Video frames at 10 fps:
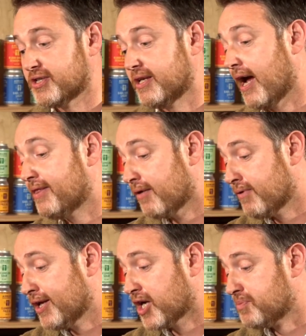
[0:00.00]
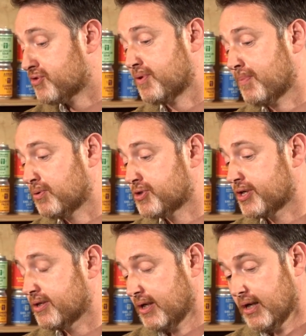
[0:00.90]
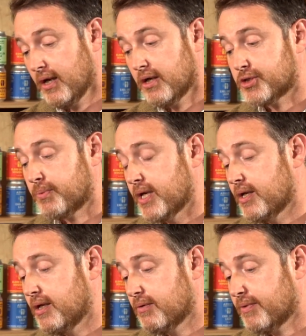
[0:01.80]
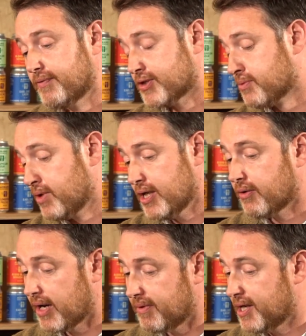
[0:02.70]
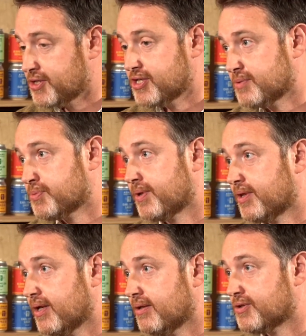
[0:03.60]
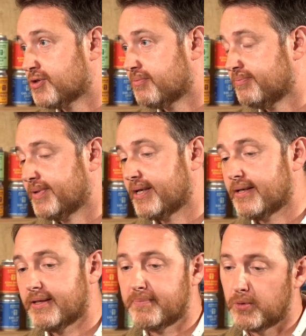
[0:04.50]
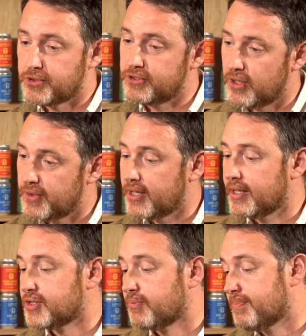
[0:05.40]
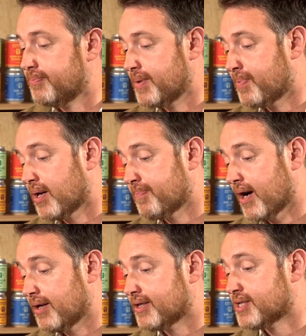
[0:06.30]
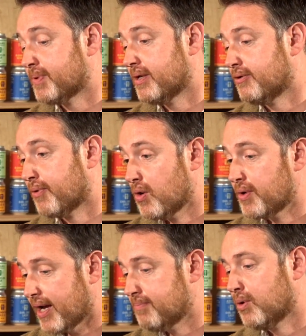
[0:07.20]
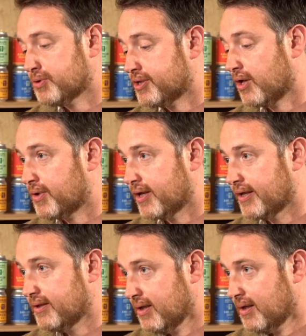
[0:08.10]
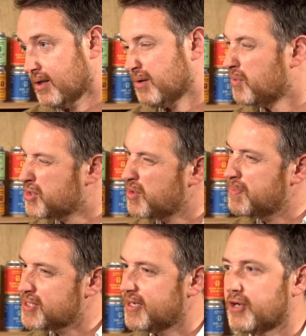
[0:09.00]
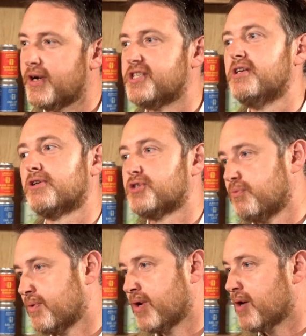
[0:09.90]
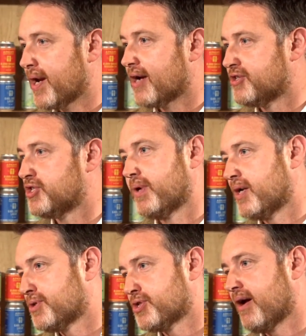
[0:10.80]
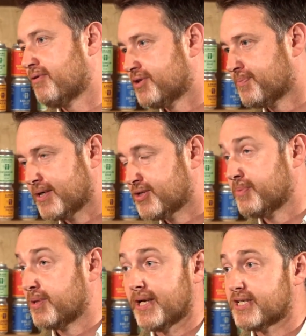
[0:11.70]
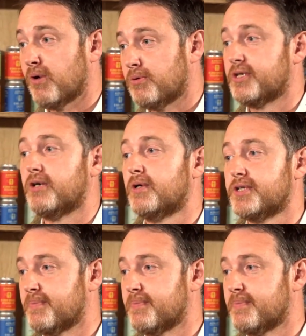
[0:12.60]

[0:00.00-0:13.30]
and that really comes from the maltster. So we've got some really great relationships with the sort of the maltsters locally. So we buy barley that's been grown and malted locally, which would be slightly crazy not to. Where we are situated, we're surrounded by some of the best malting quality